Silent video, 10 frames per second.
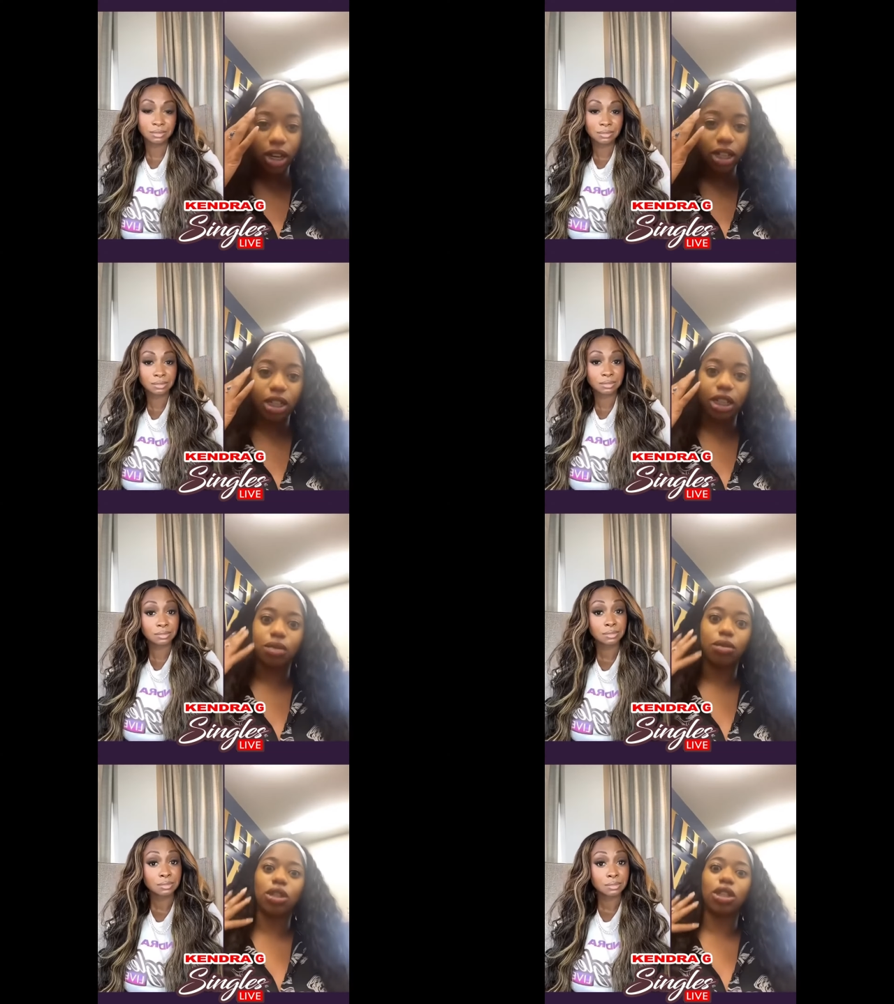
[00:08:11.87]

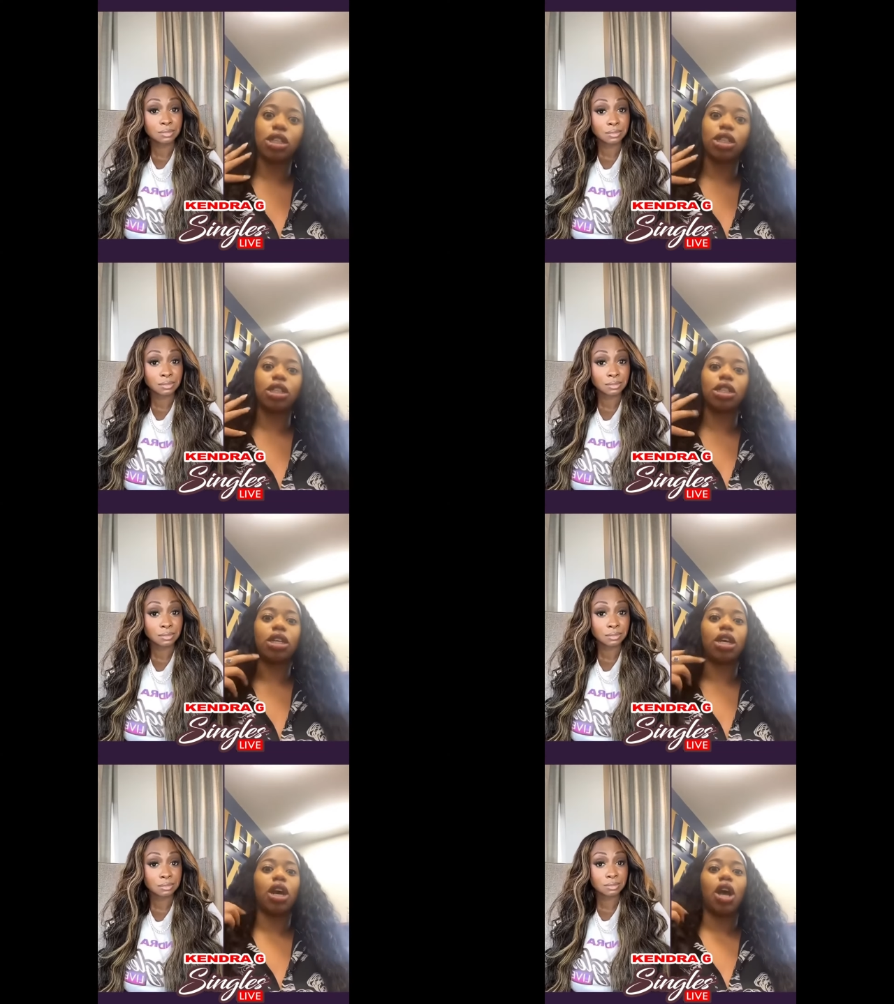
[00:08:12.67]
Speaker 1: Honestly, it was just
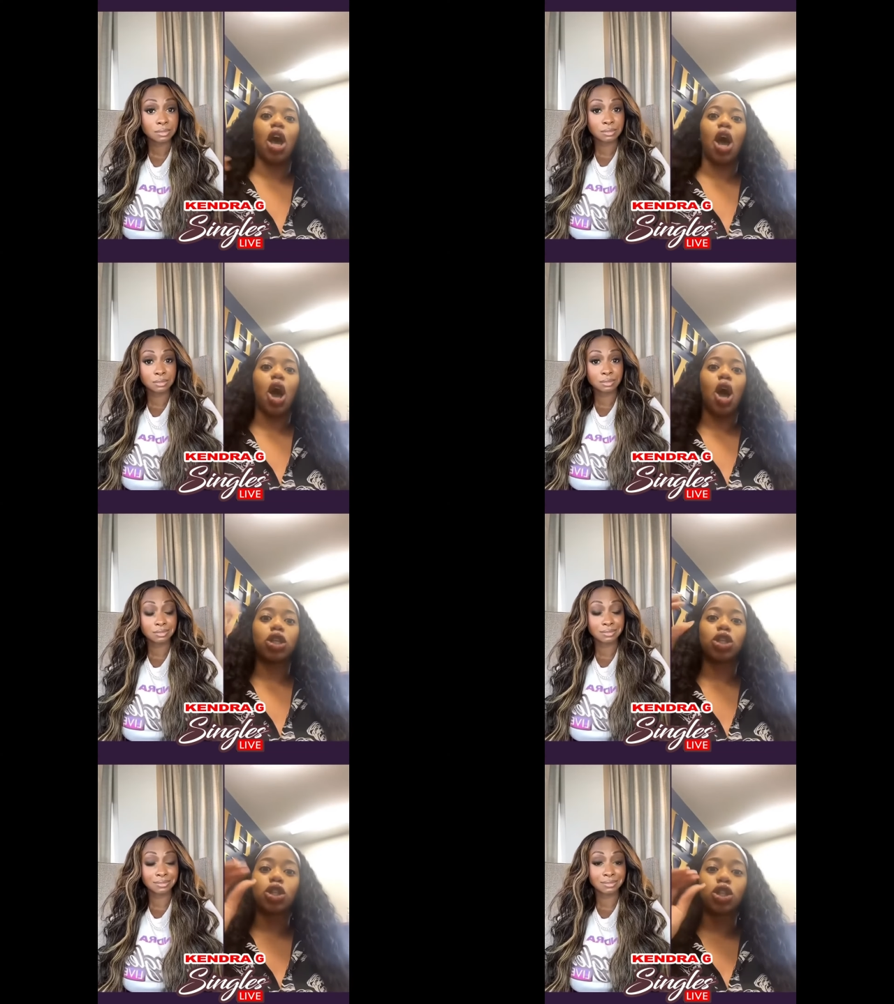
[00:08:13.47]

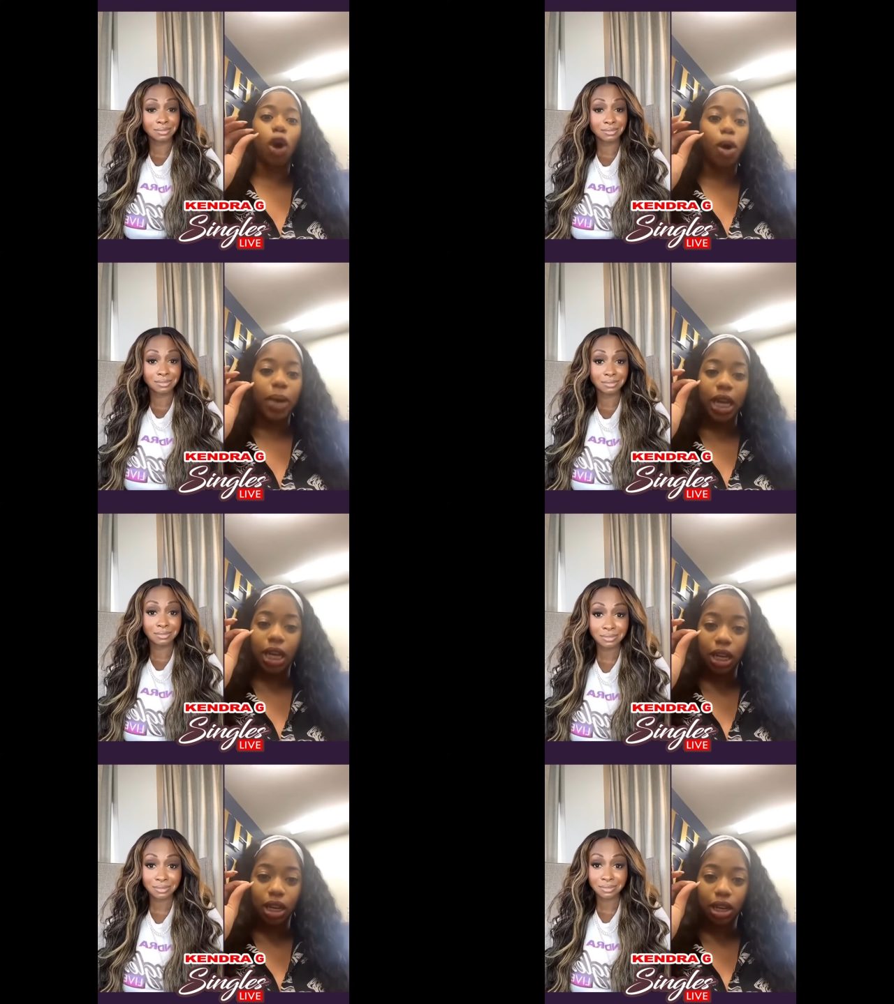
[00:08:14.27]
so
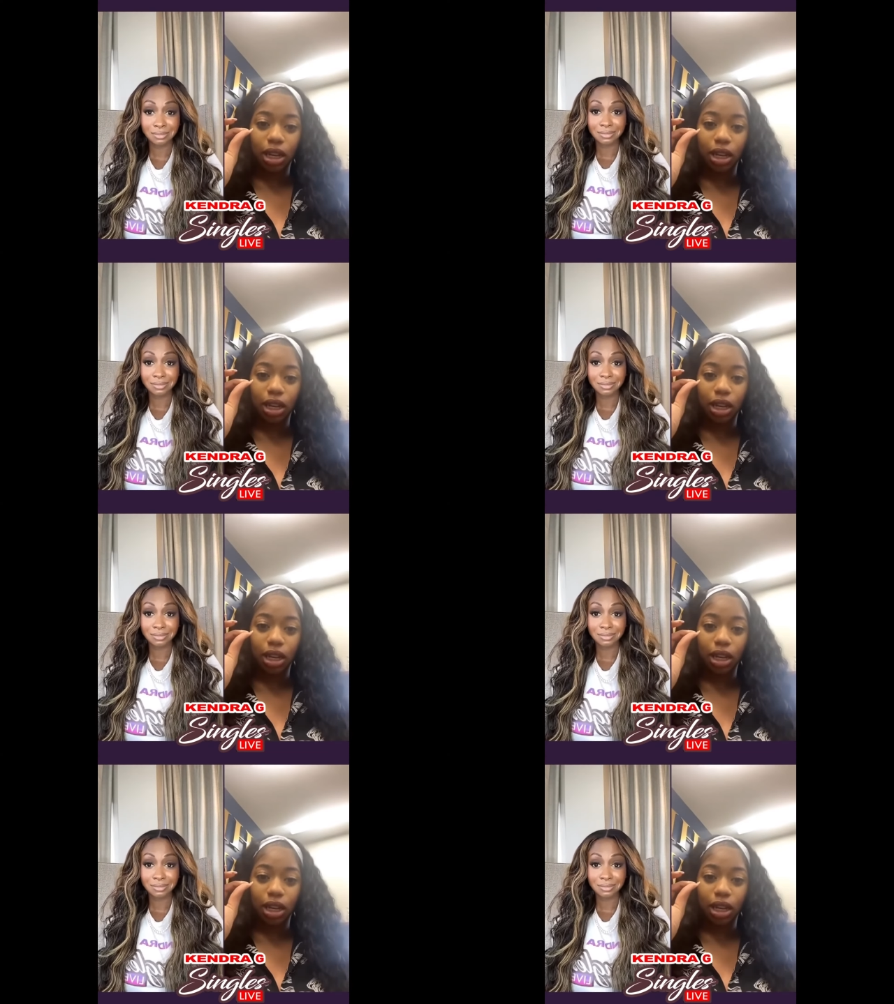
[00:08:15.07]
many.